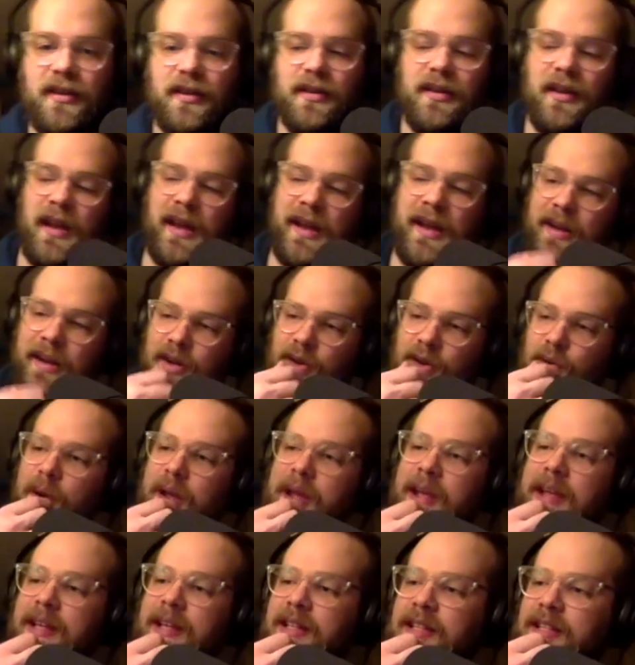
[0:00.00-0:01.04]

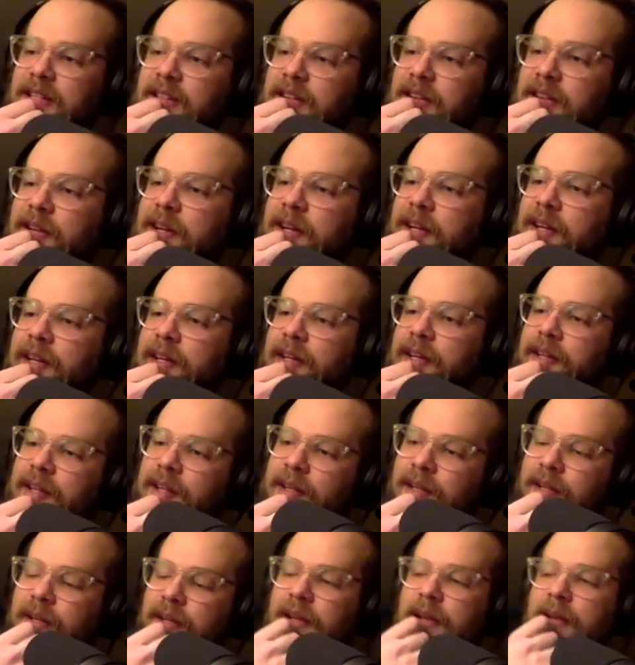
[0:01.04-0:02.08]
808s on it,
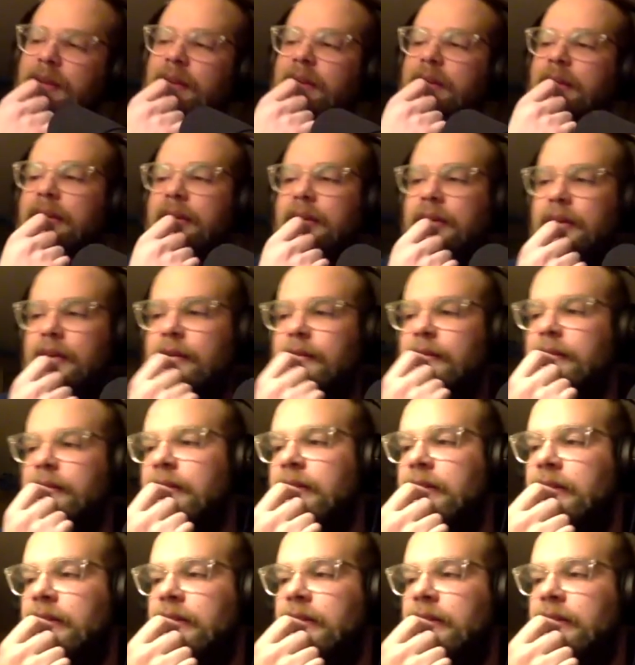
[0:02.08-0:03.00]
and